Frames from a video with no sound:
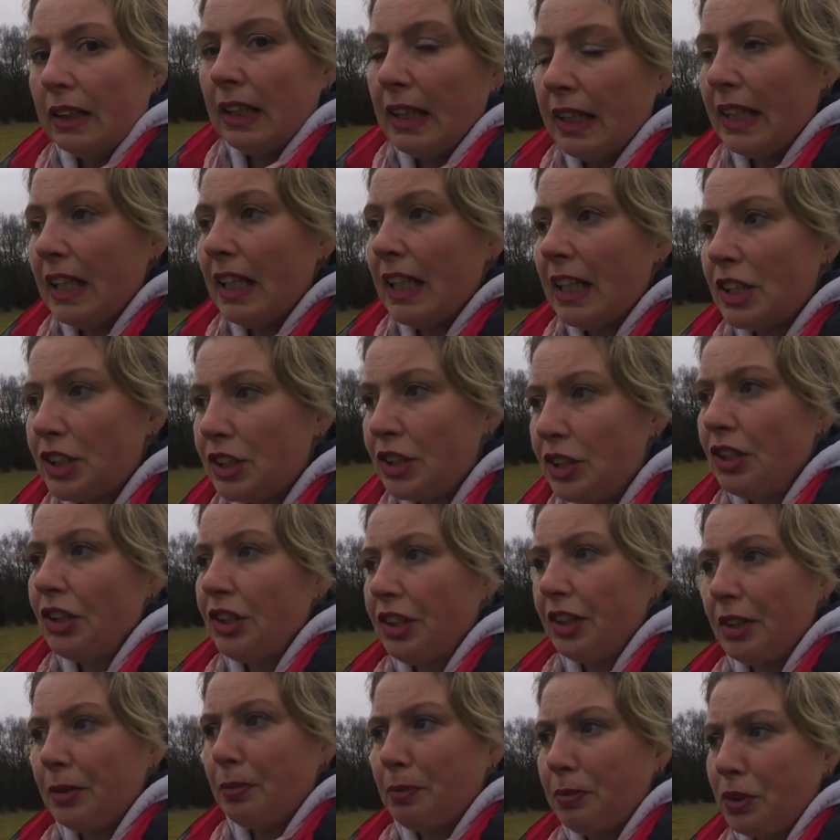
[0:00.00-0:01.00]
And then I saw
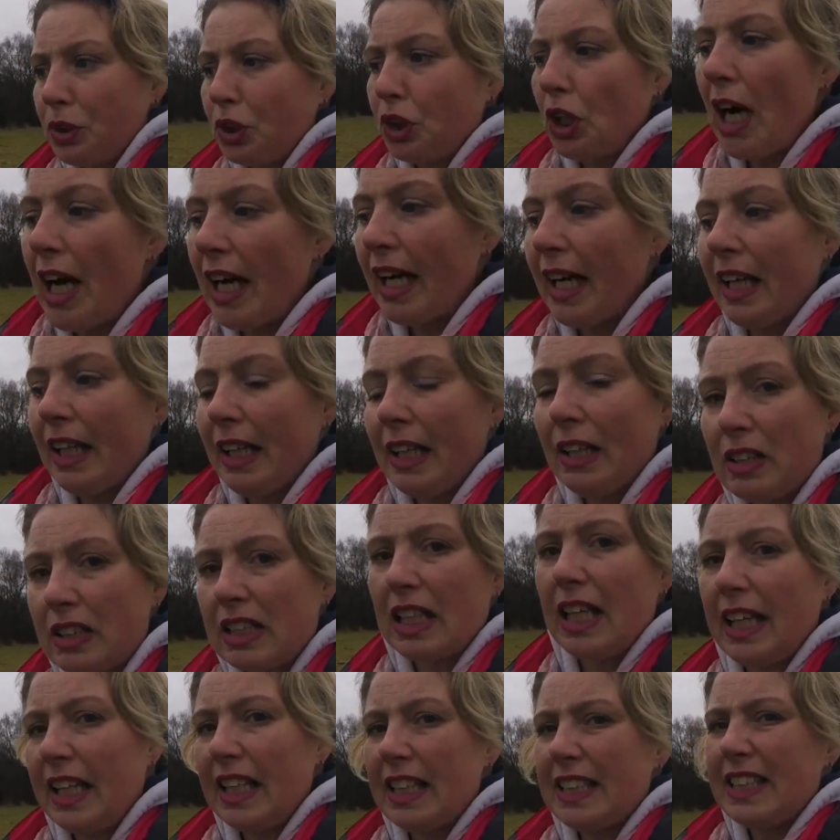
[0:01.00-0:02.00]
the track and I was
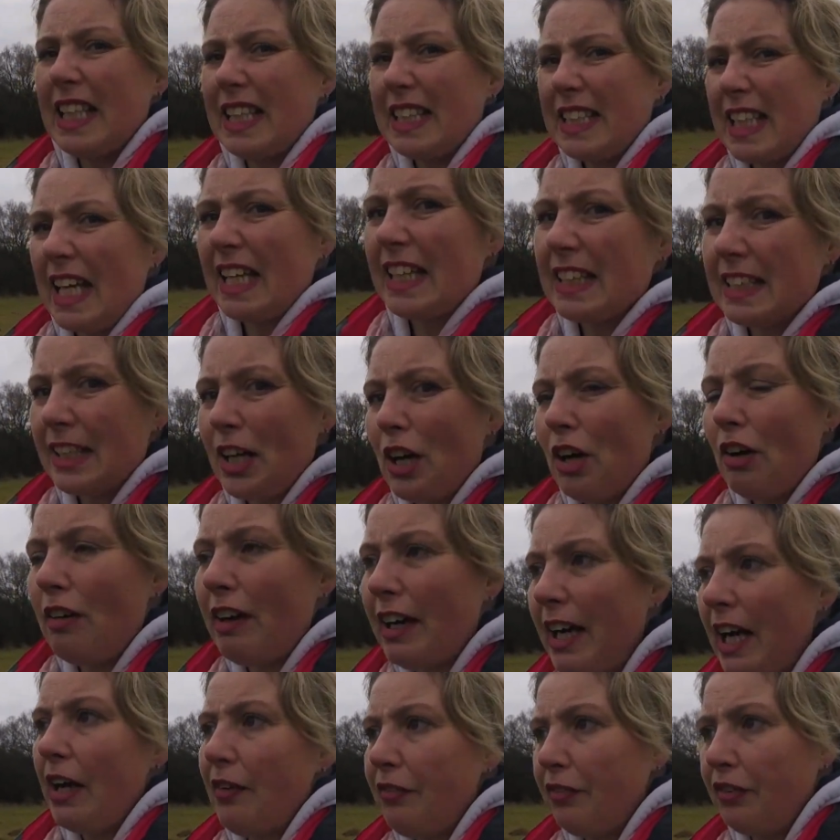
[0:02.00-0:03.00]
like, "Is this
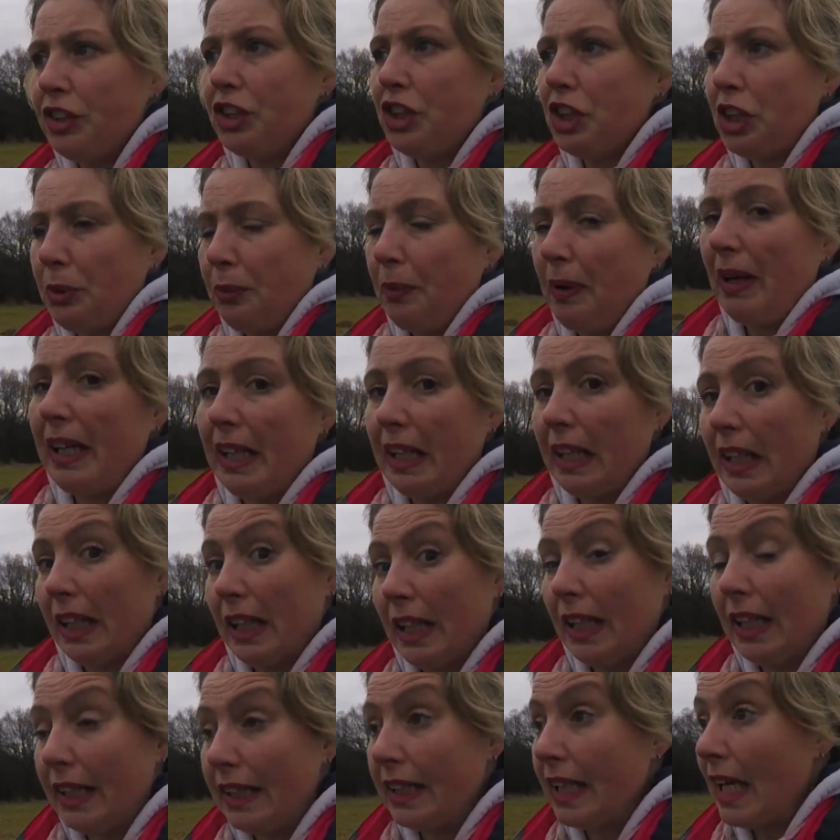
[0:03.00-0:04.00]
ex-RAF?" And she went,
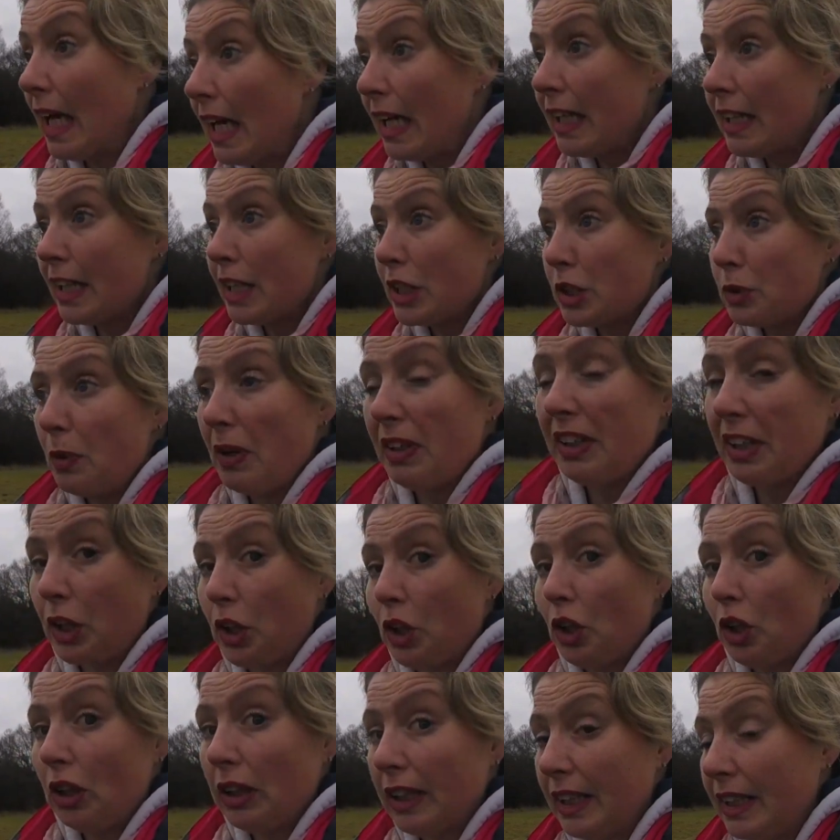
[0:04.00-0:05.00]
"Yeah, that's why they
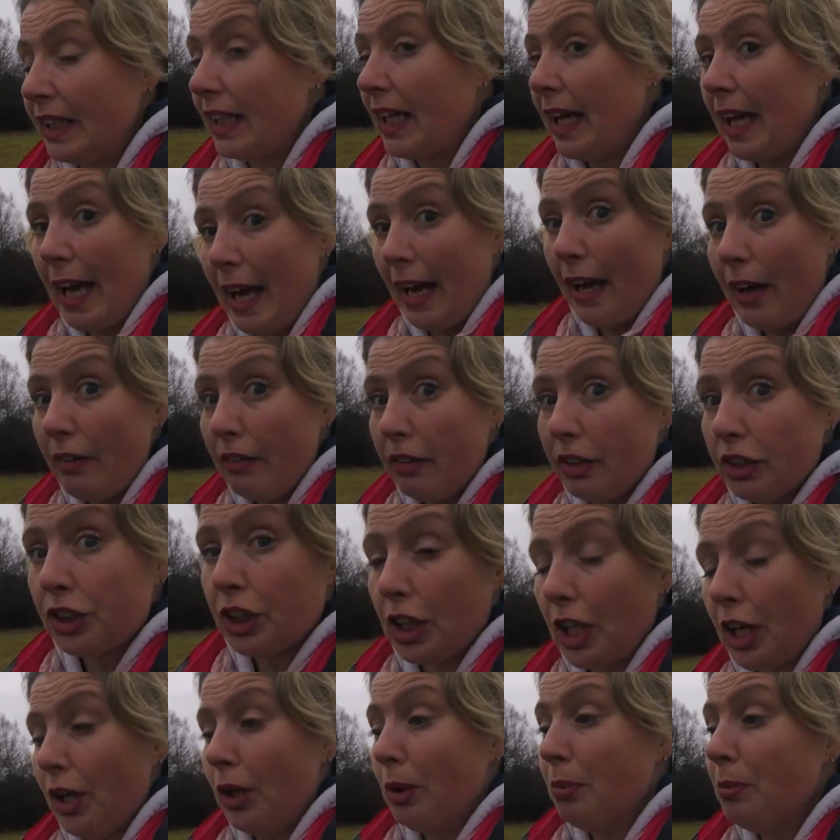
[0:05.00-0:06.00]
call it the
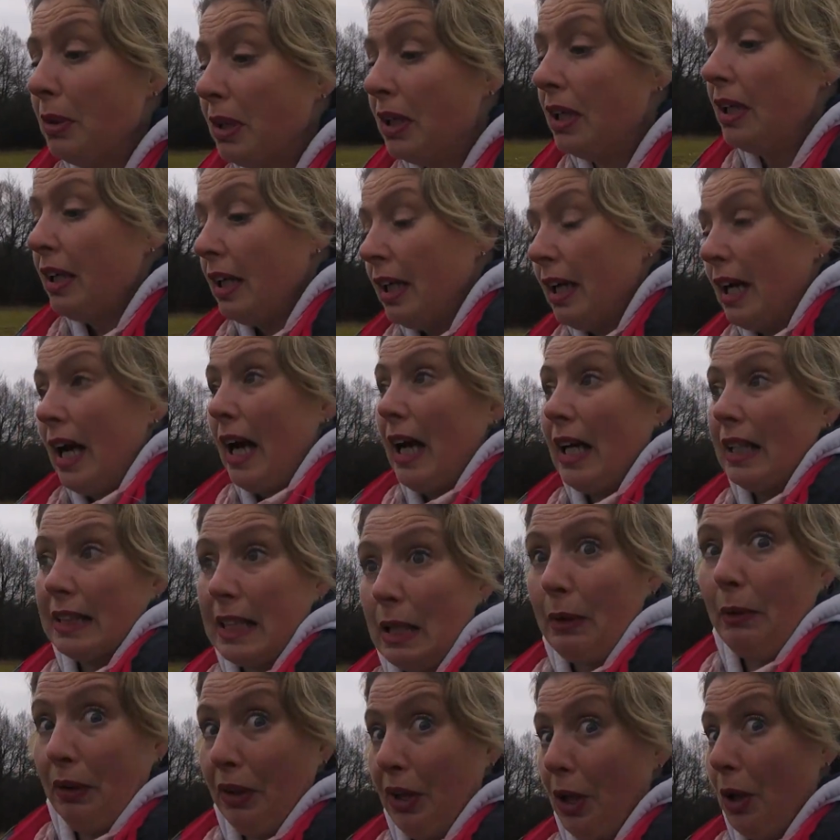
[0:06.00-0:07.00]
aerodrome." I was
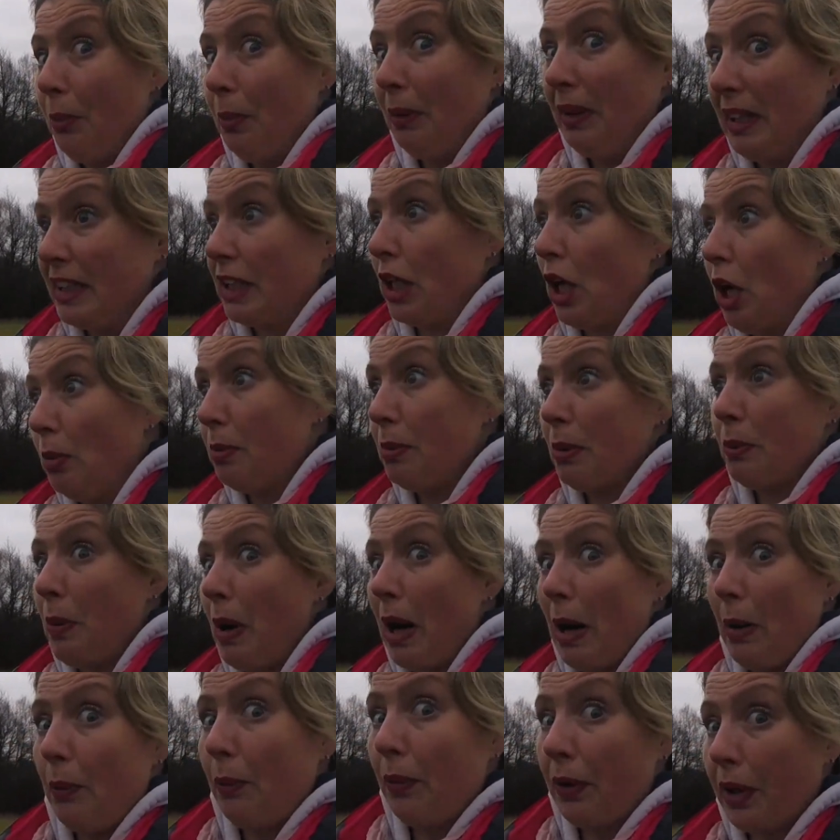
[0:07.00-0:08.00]
like, "Well, nobody told me
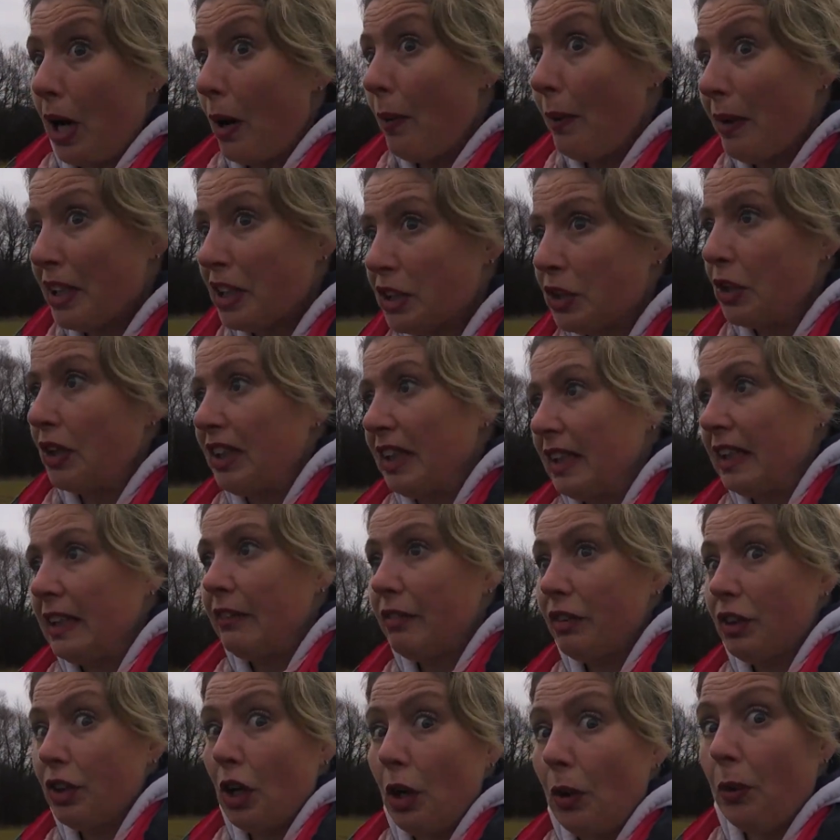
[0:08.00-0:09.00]
where we were going, so I didn't
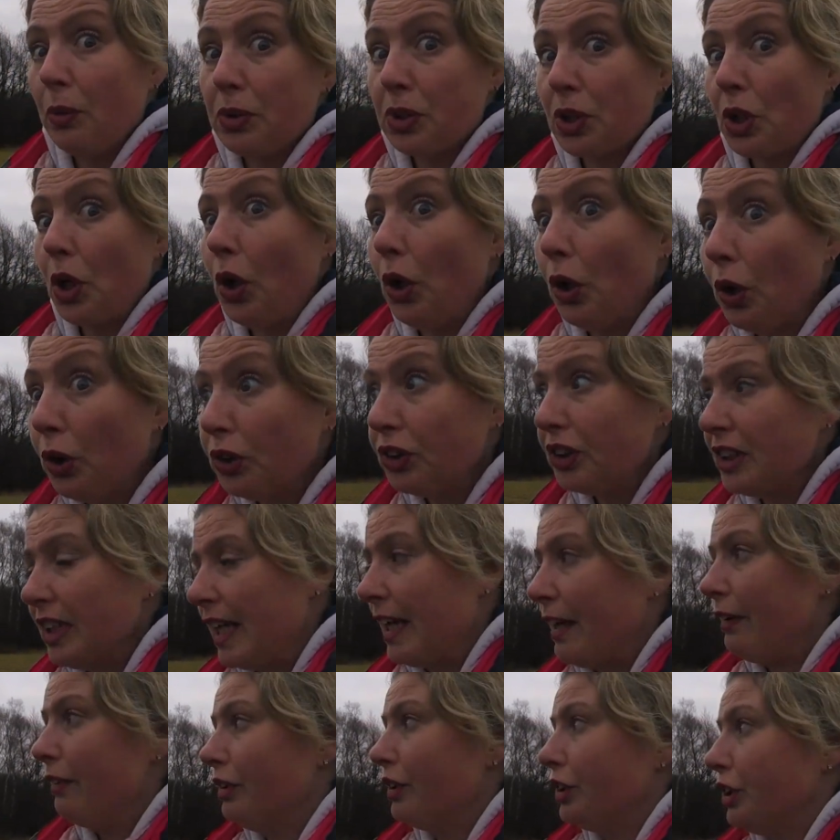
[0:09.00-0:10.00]
even know it was called an
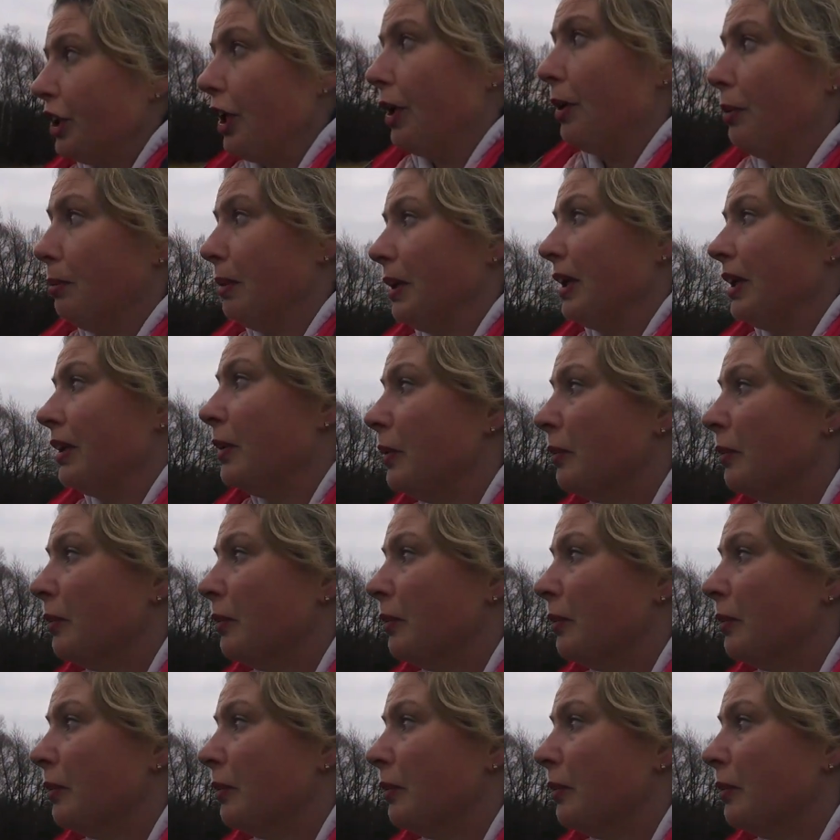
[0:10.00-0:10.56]
aerodrome."